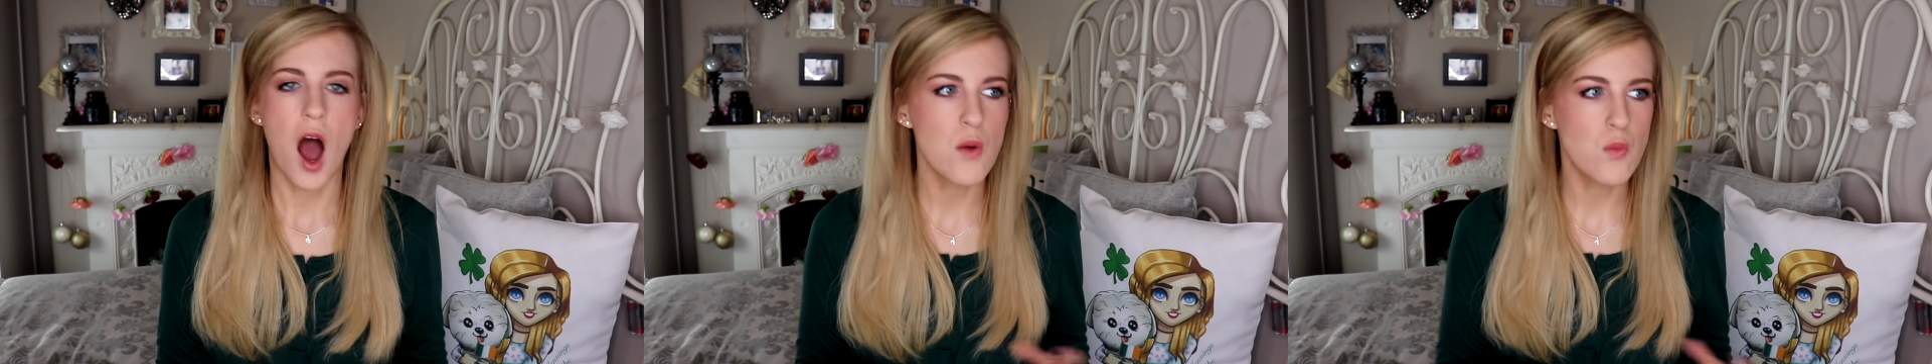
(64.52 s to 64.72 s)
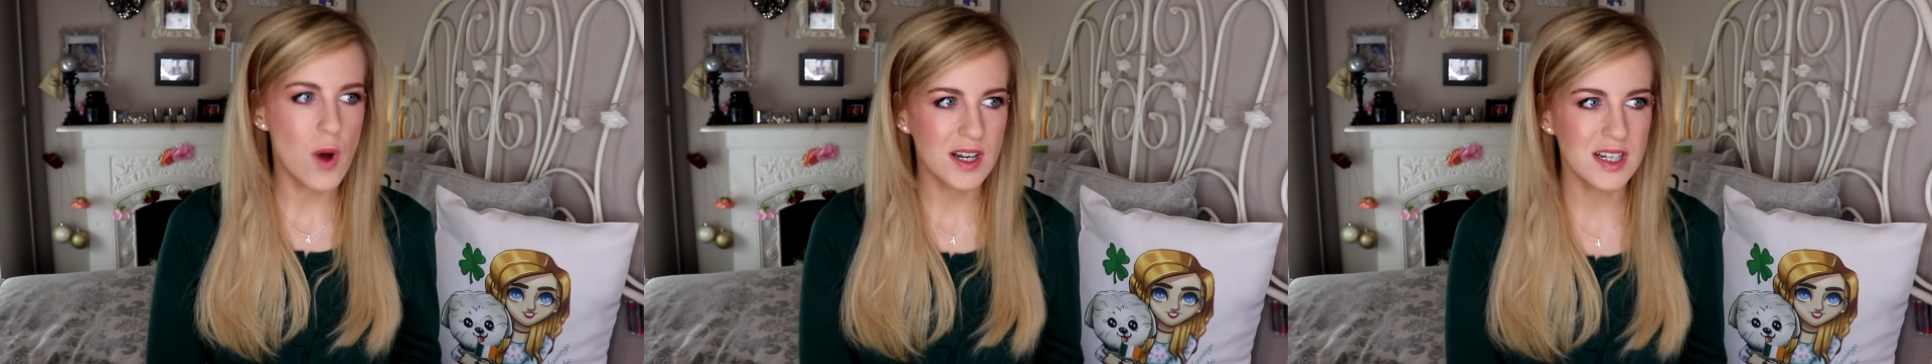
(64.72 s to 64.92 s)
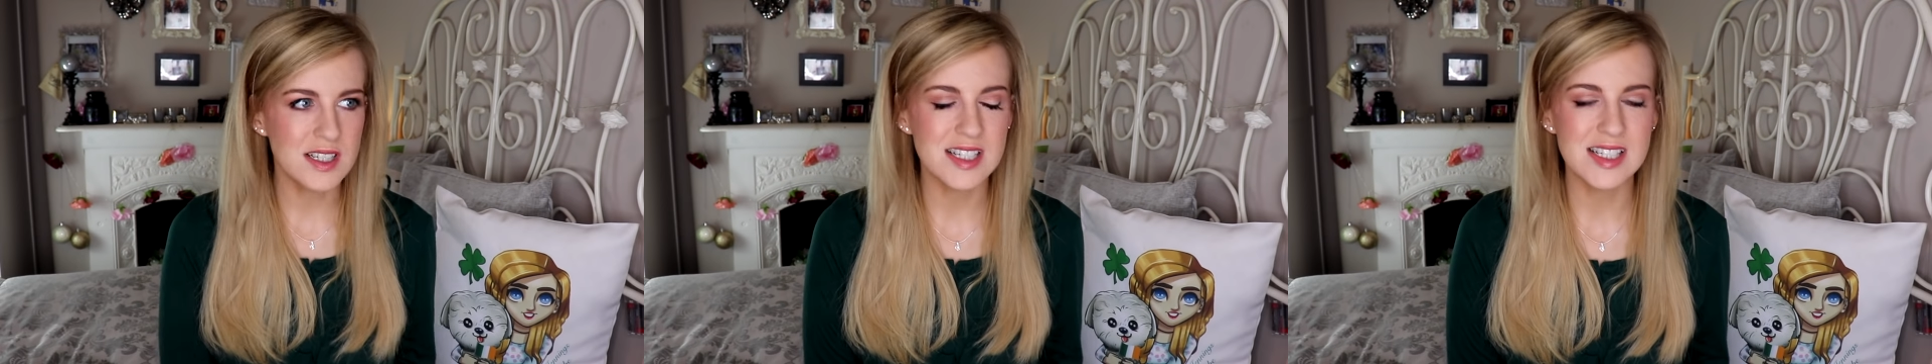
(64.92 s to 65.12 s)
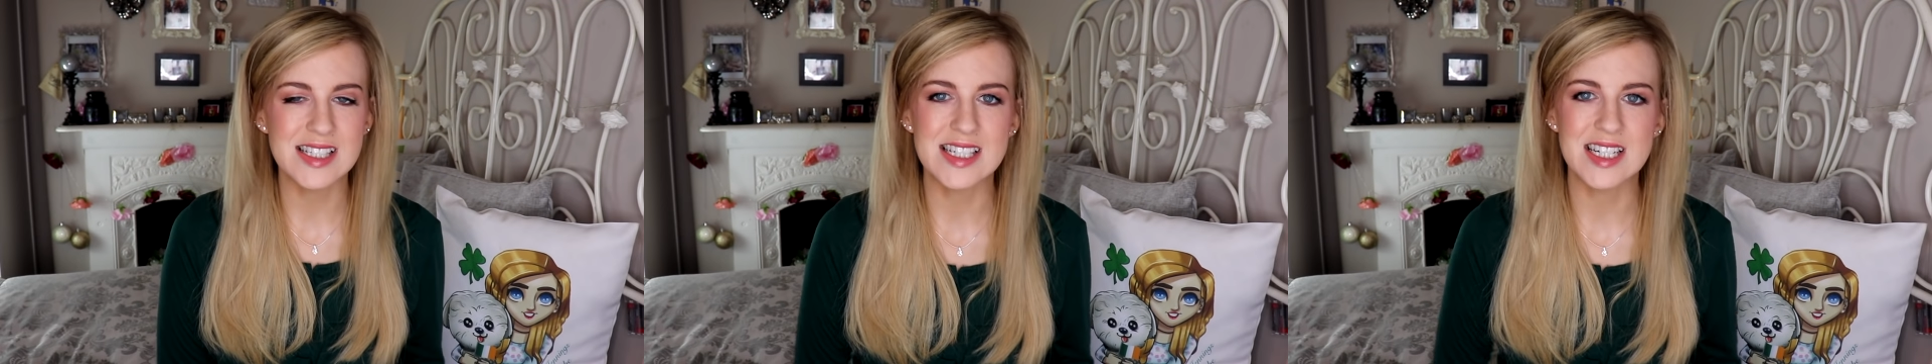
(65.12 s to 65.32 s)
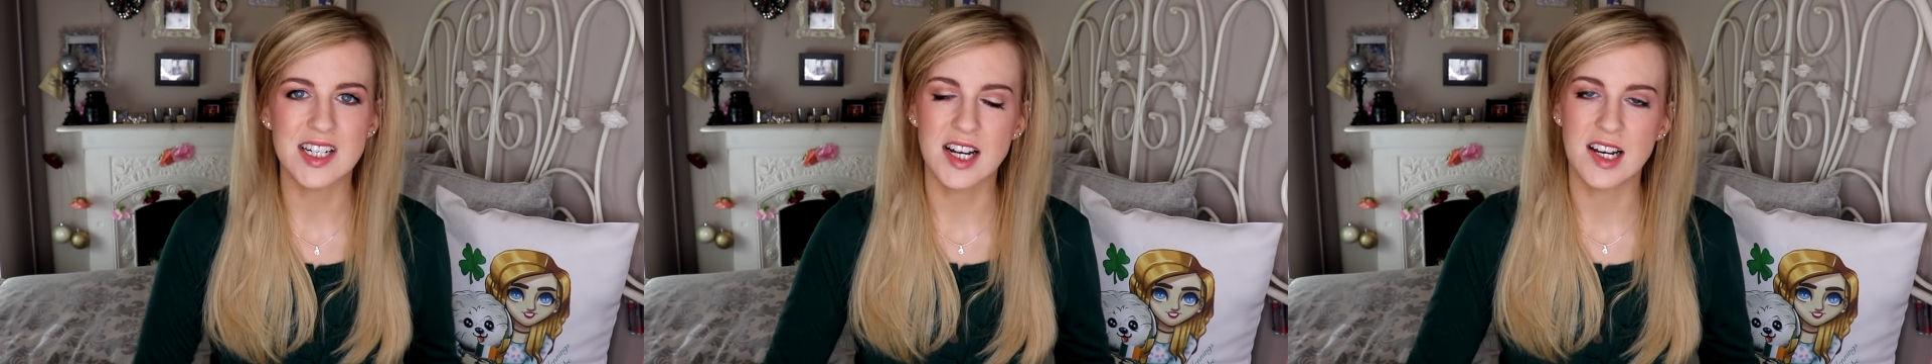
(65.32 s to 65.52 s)
I wanted to
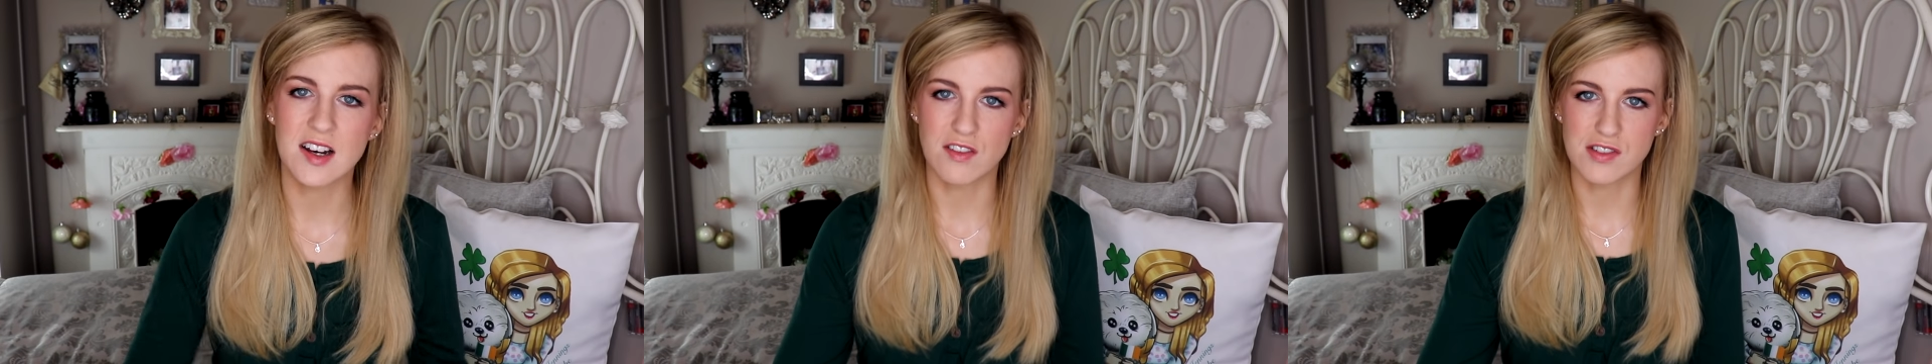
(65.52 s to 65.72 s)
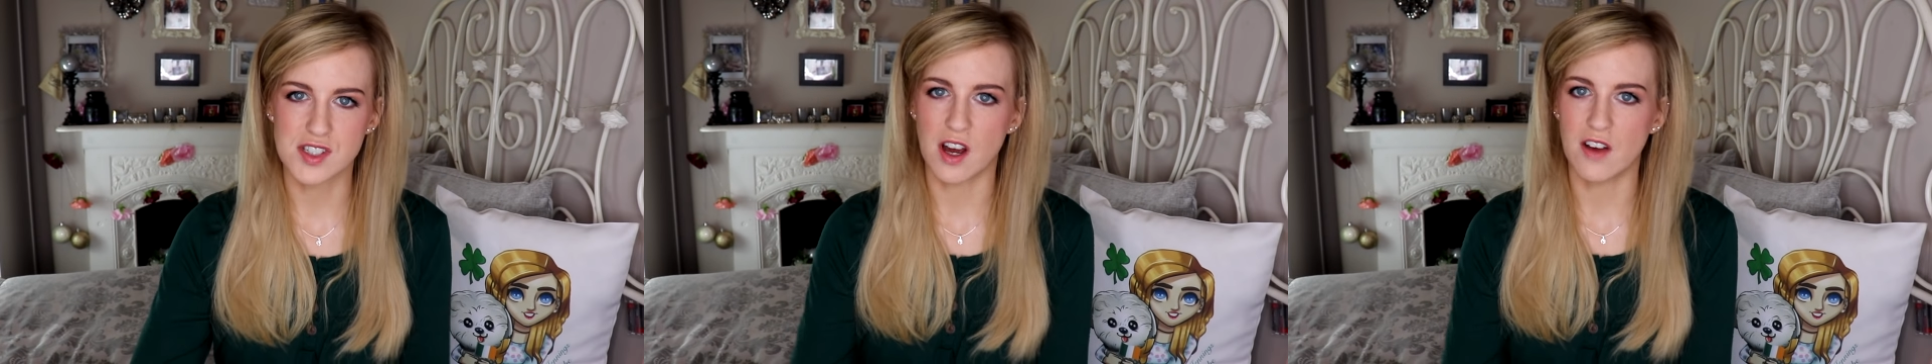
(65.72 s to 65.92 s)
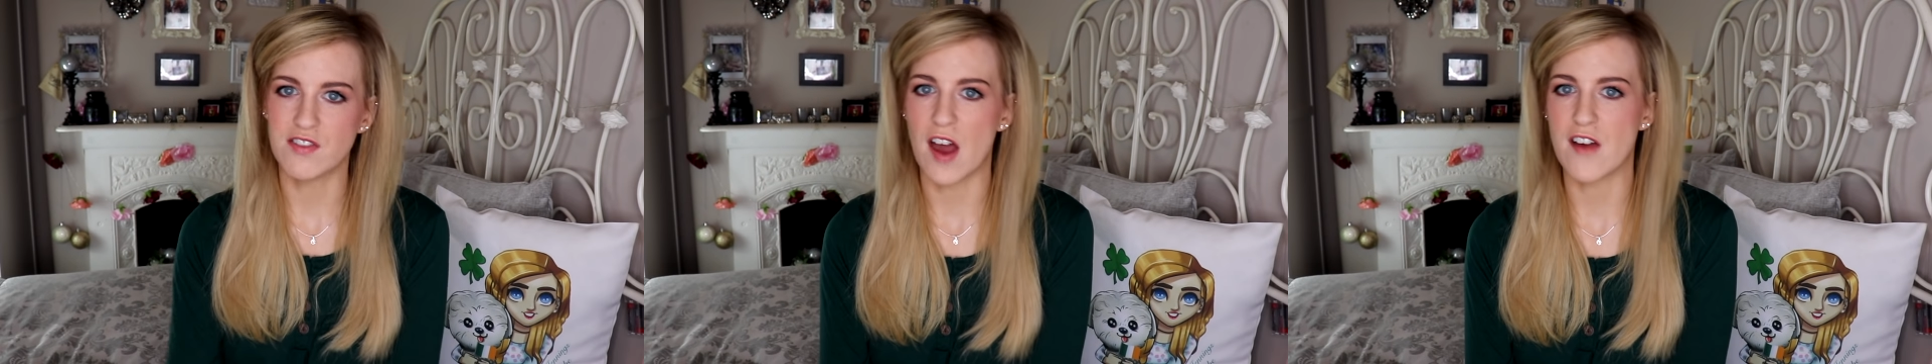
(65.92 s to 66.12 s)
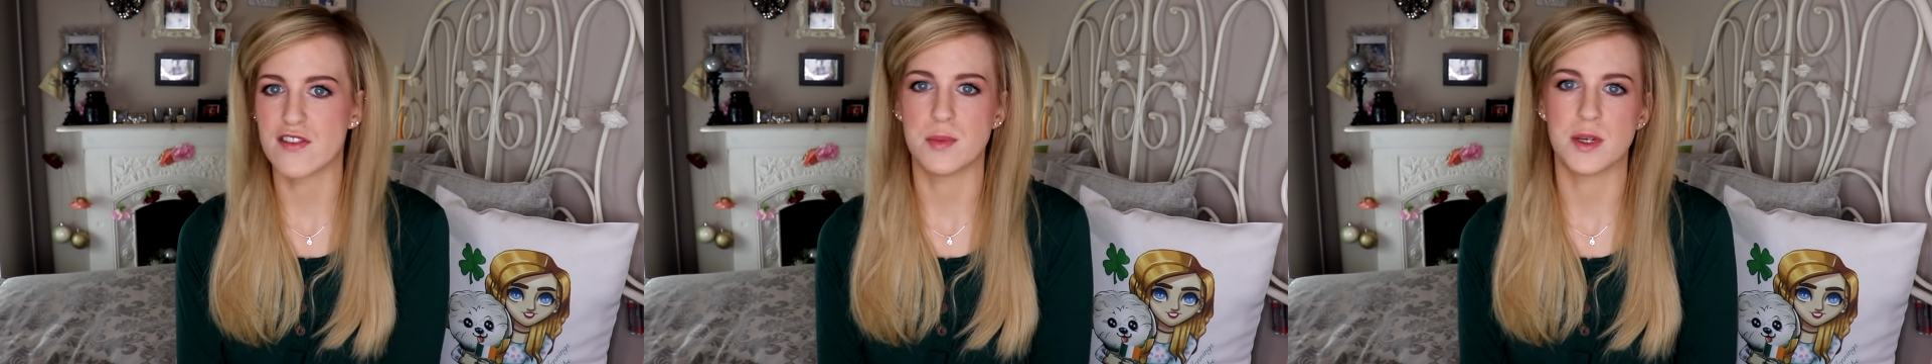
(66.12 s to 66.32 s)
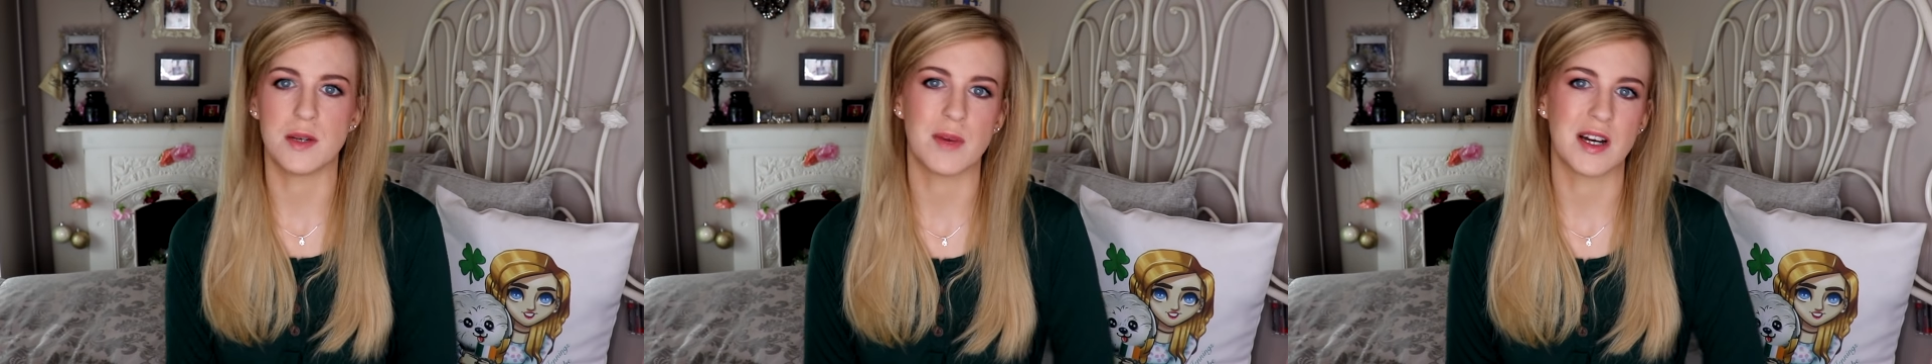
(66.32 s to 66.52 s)
steer clear of stuff
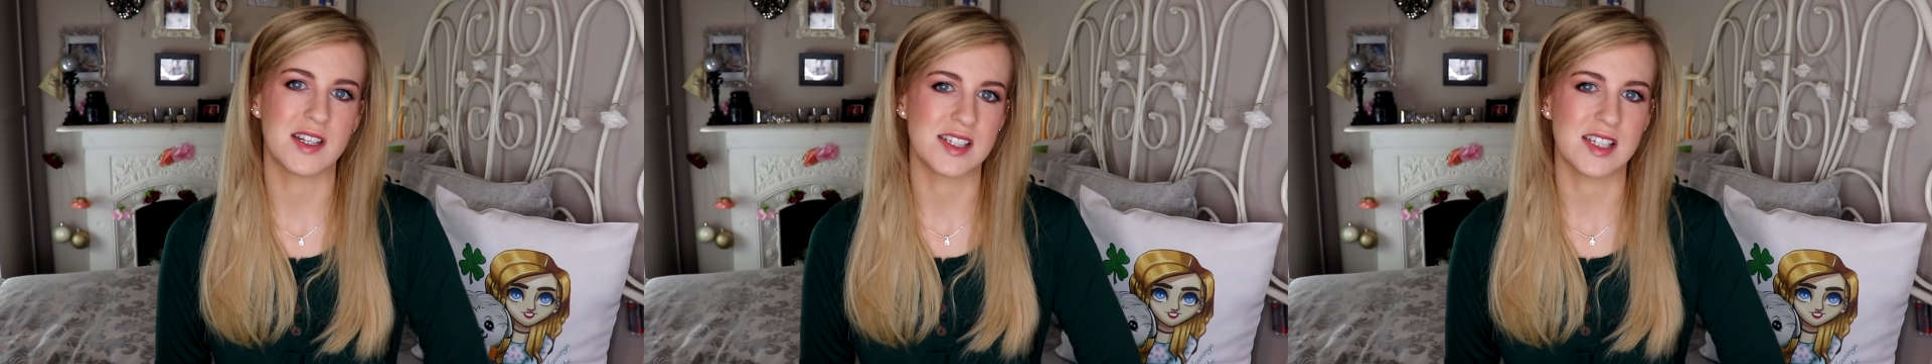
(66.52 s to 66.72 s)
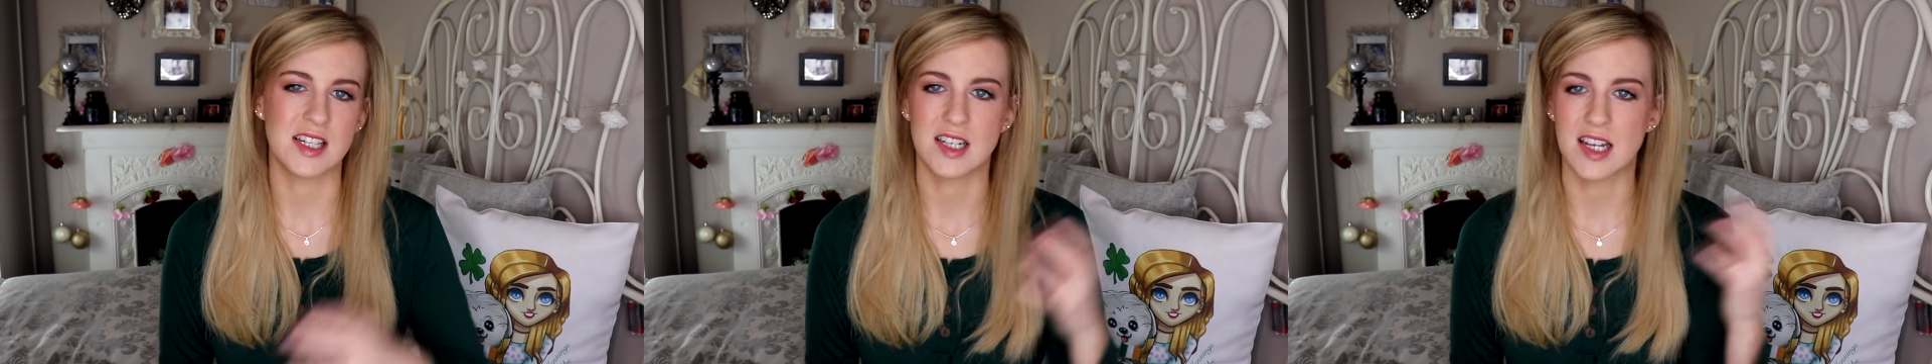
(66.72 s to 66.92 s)
everybody might have seen,